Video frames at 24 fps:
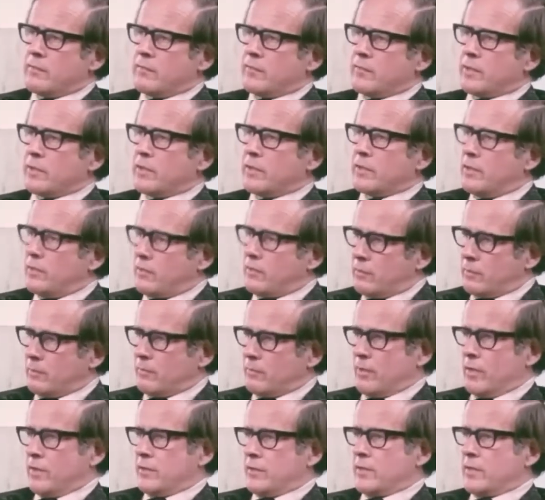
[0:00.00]
in the continual
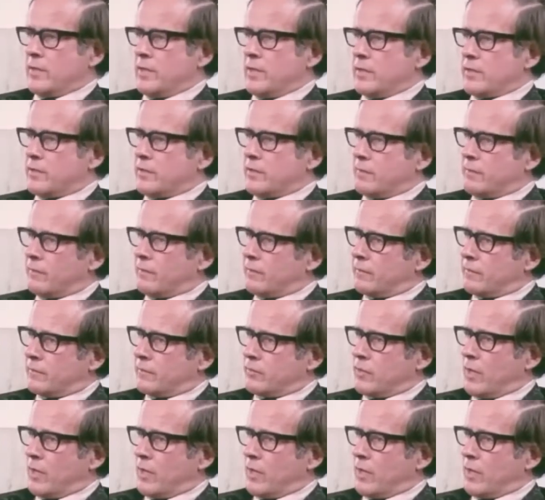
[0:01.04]
process of